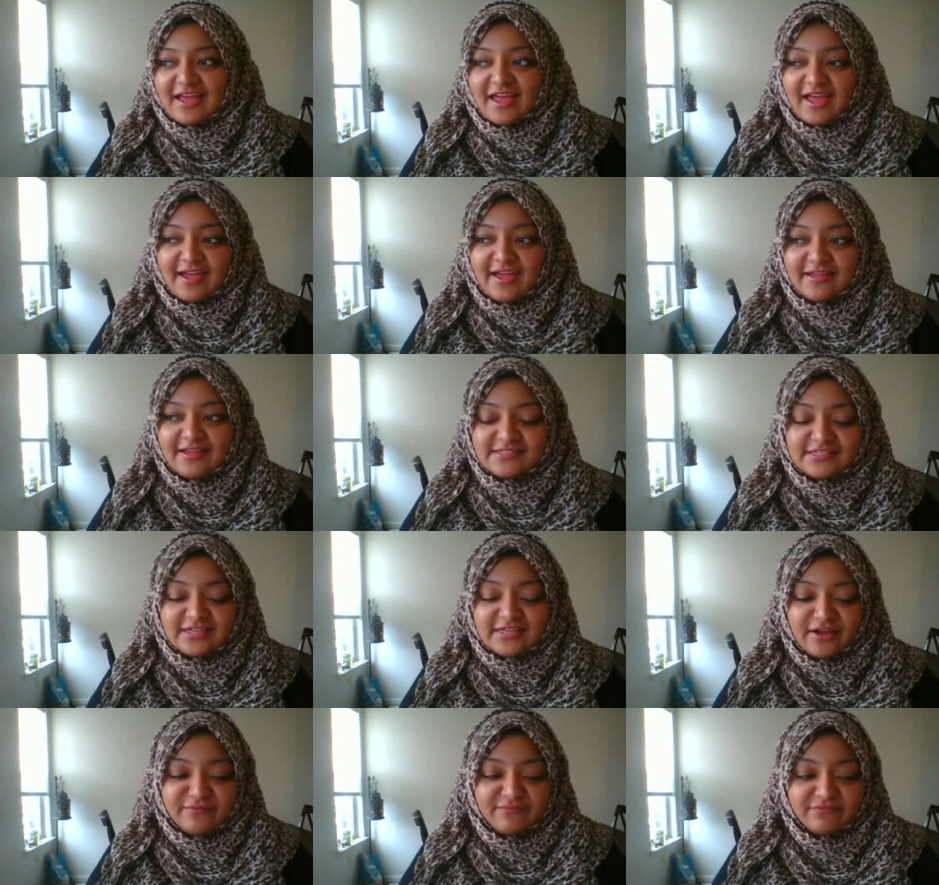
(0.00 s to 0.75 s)
And
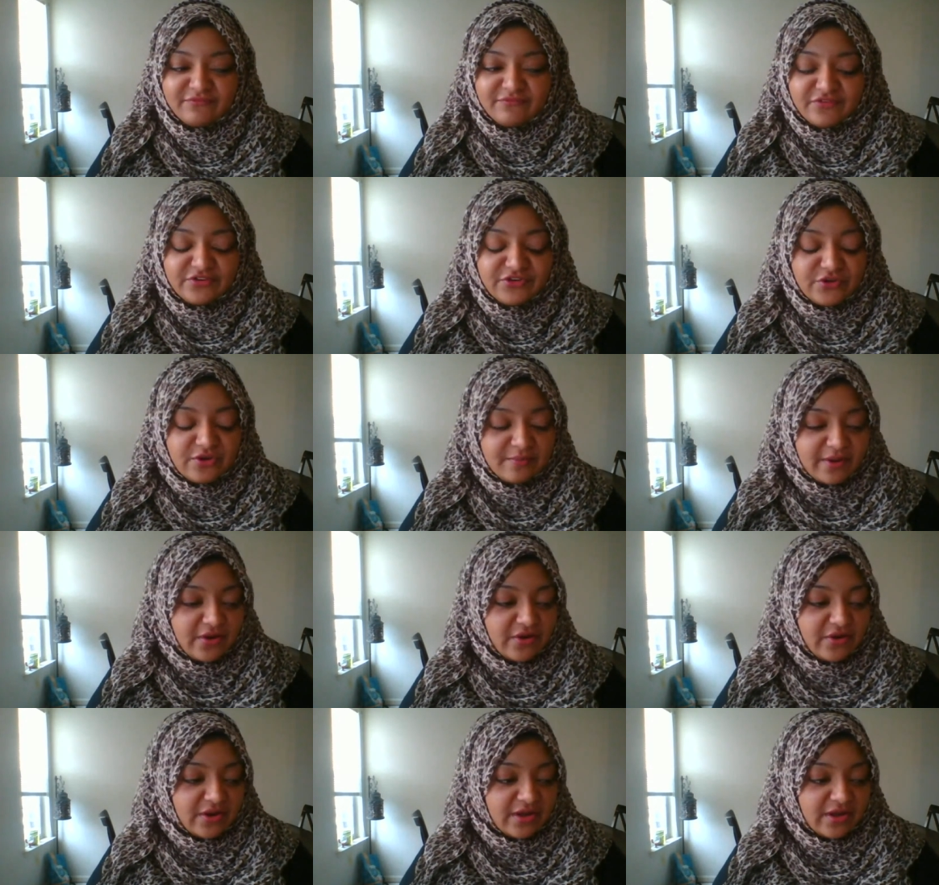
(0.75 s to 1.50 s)
for New
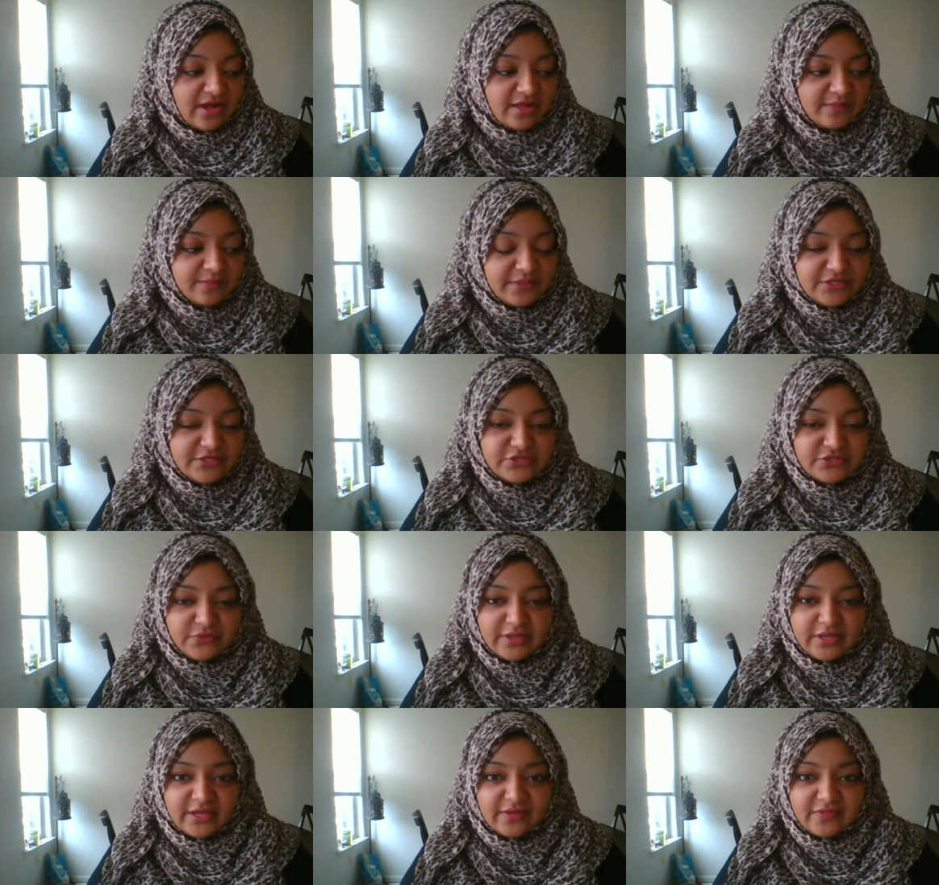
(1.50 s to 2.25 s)
America, I'll be
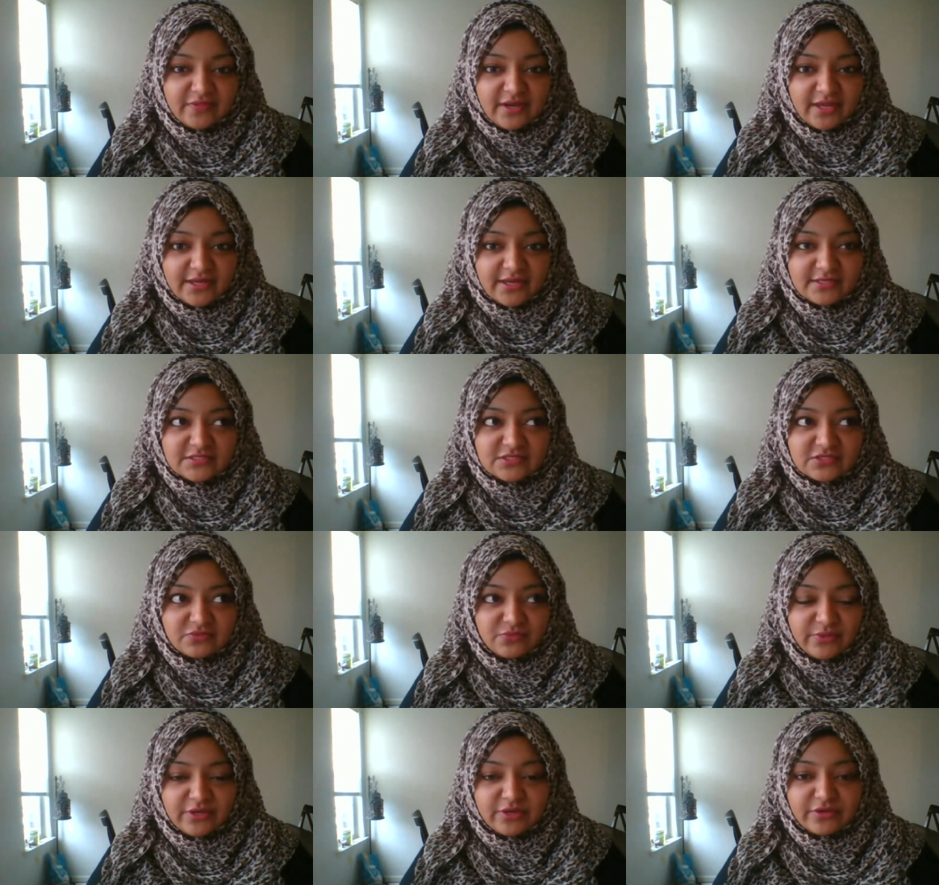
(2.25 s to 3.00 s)
doing it in the
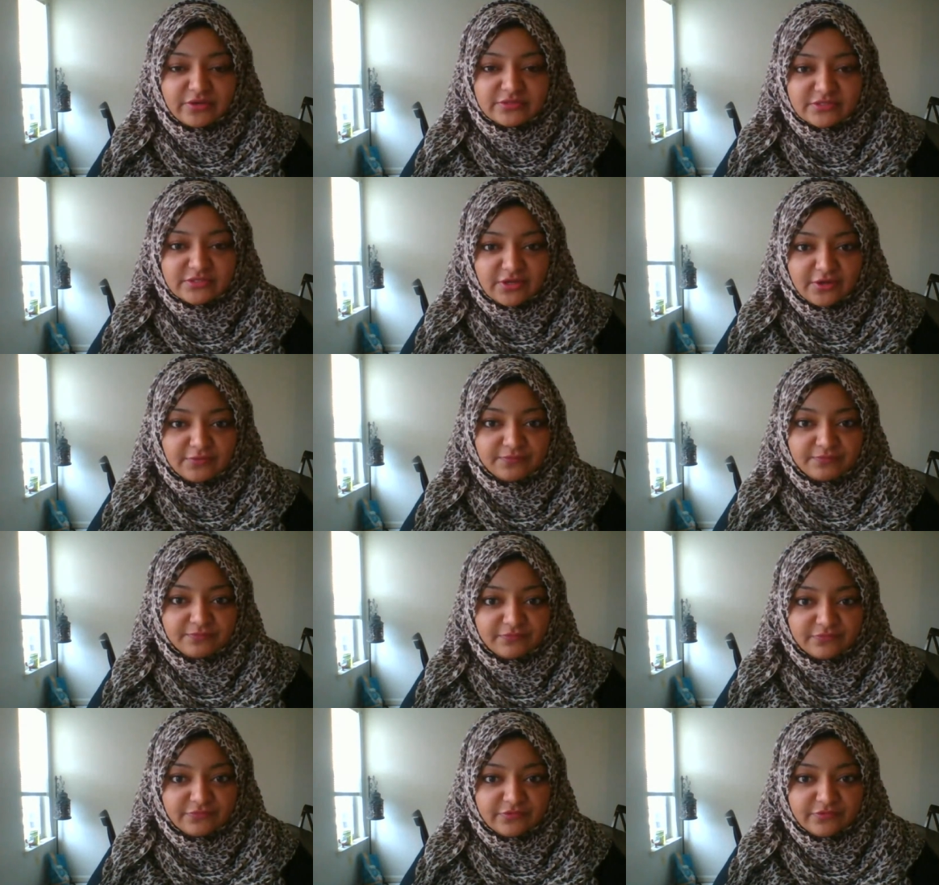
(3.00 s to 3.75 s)
next week or
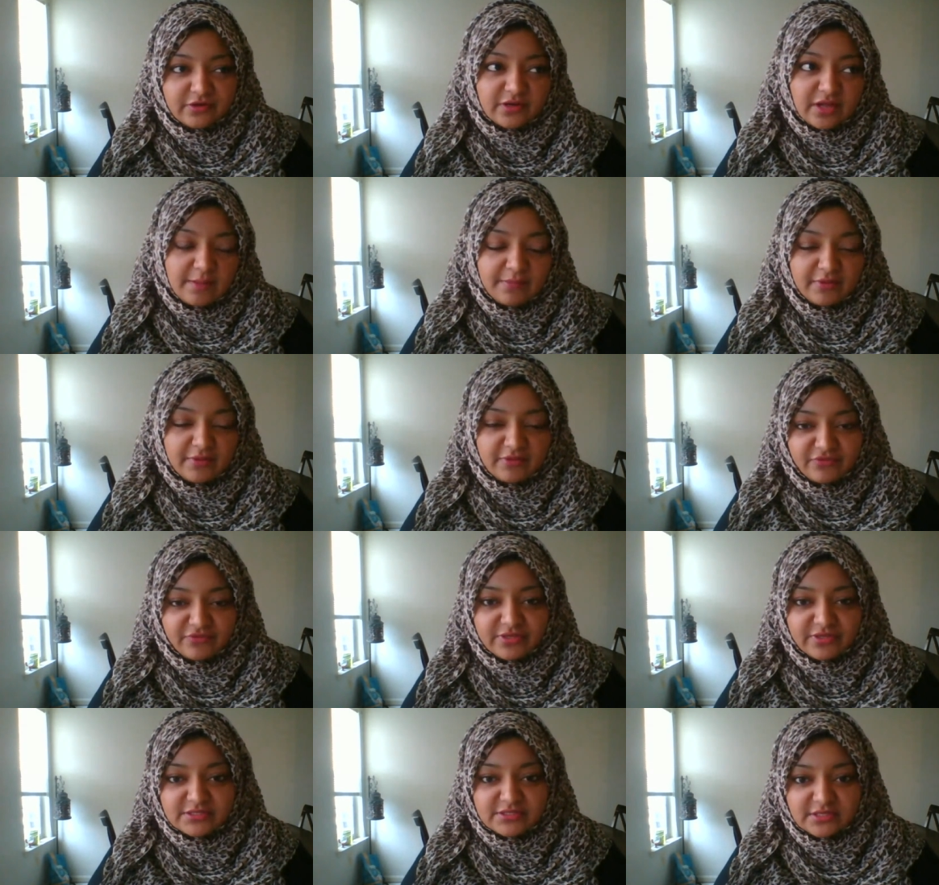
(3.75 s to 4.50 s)
so, or a couple of
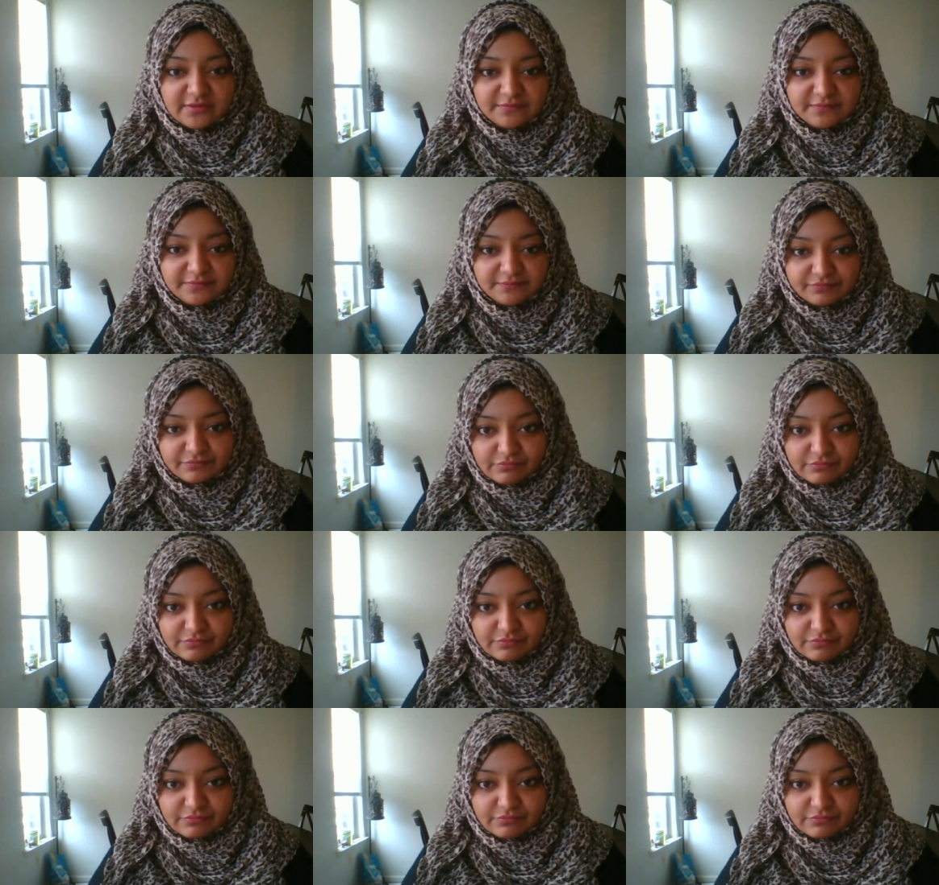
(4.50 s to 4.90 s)
weeks, yeah.